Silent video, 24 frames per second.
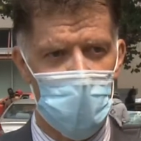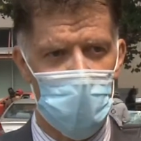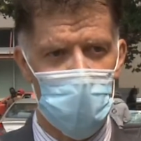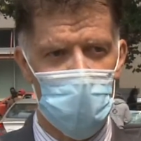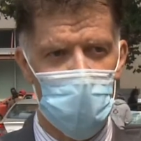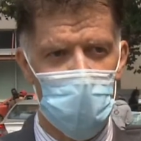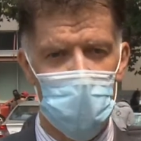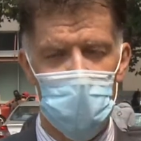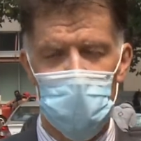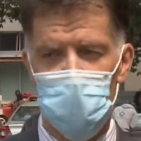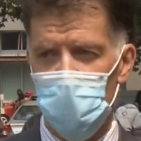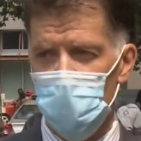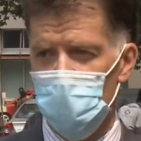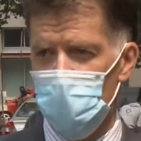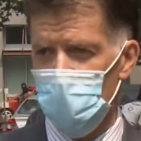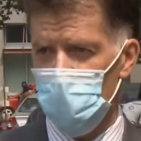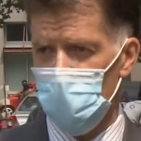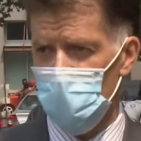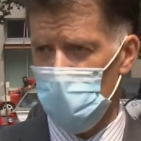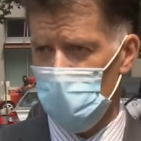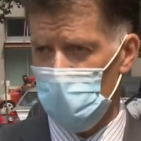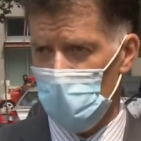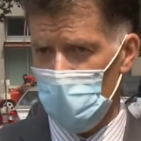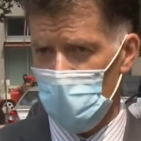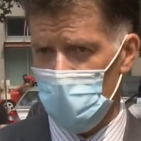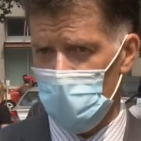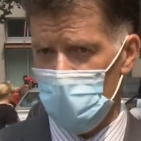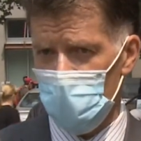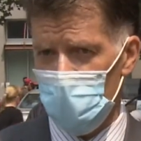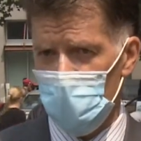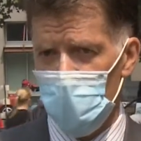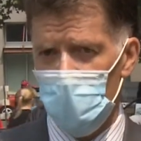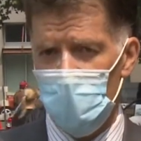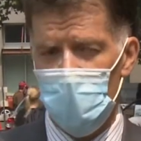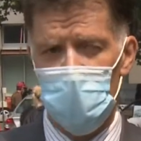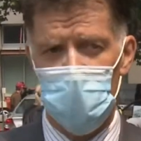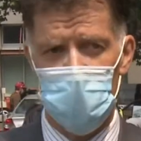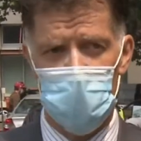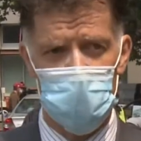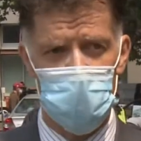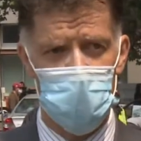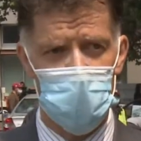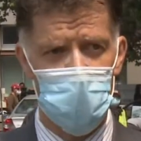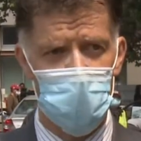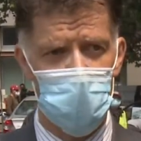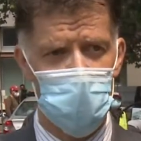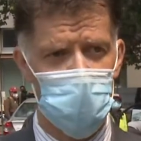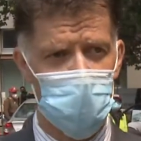We need to do more, and
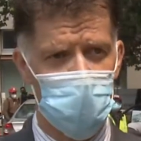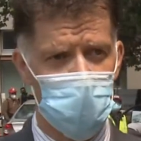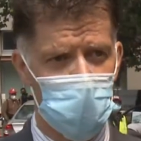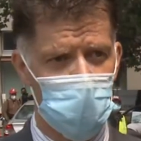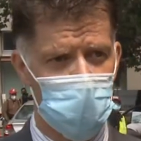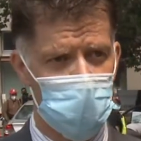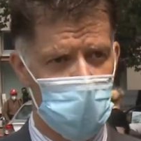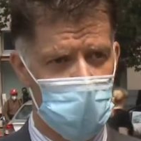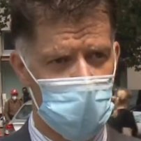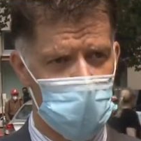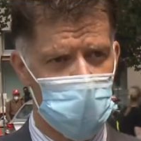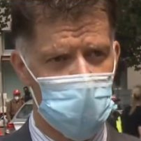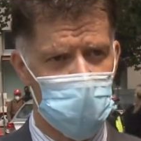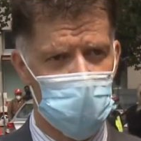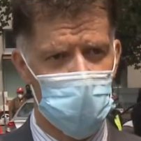we are doing better.